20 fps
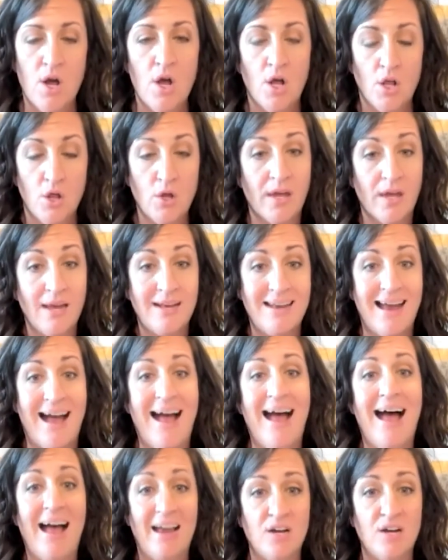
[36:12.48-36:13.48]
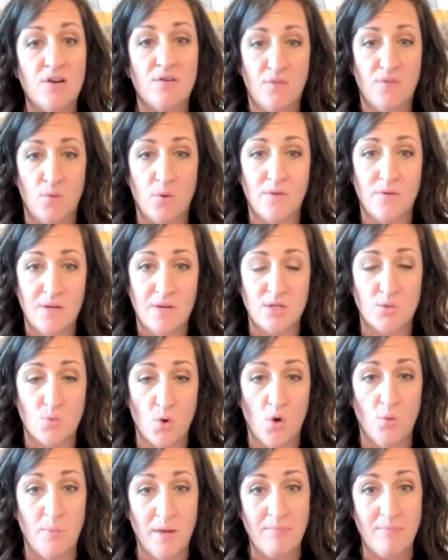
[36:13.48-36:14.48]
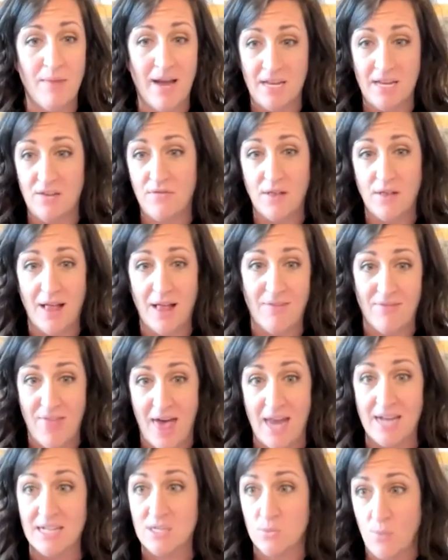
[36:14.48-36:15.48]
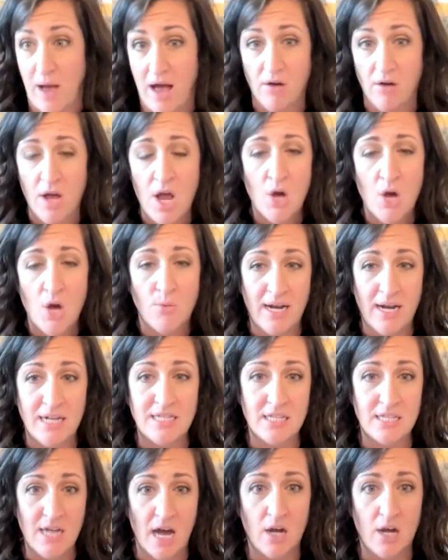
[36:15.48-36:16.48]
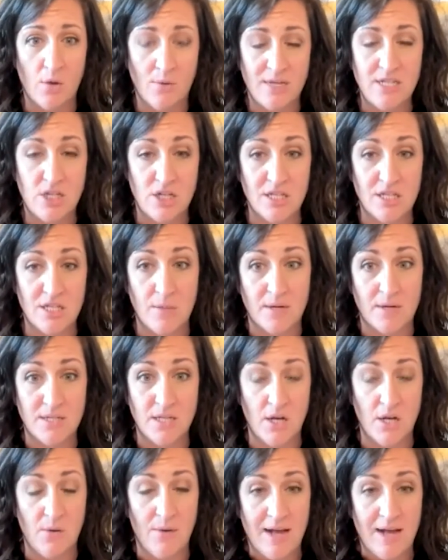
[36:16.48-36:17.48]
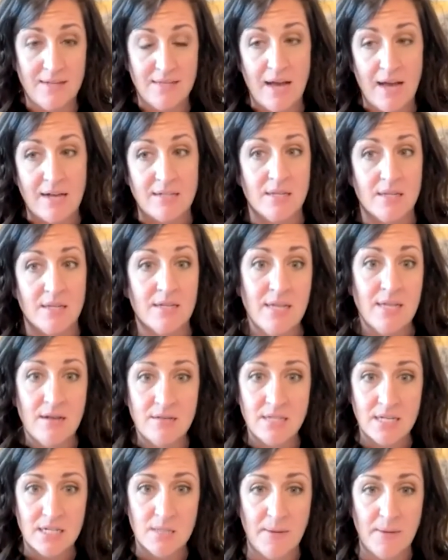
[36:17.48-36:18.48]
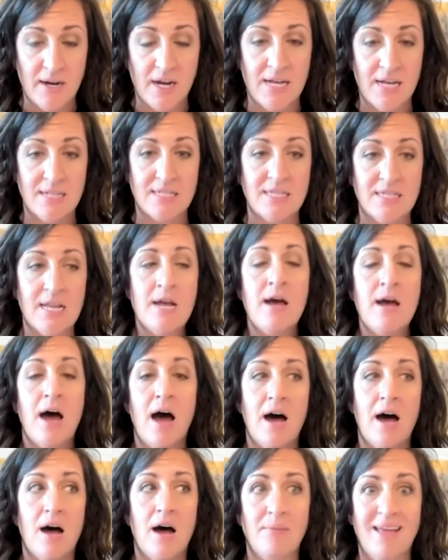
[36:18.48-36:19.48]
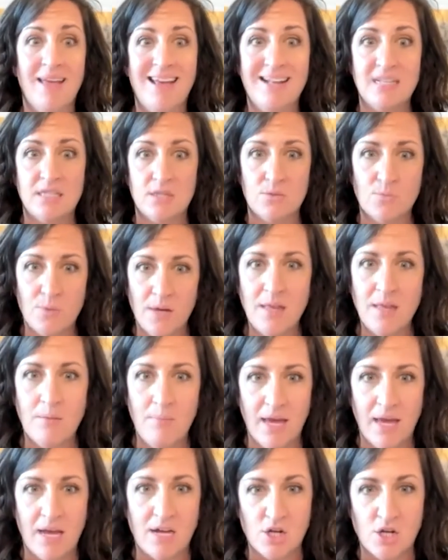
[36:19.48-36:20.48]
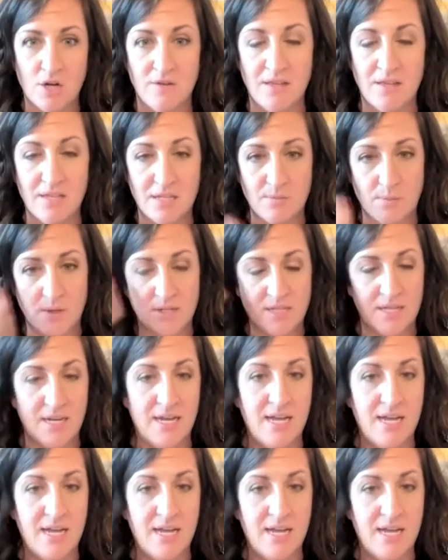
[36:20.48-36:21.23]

looking to hire for this role, be mindful of that as well, right? It's not always just the person who has excellent sales experience. It's really making sure that this person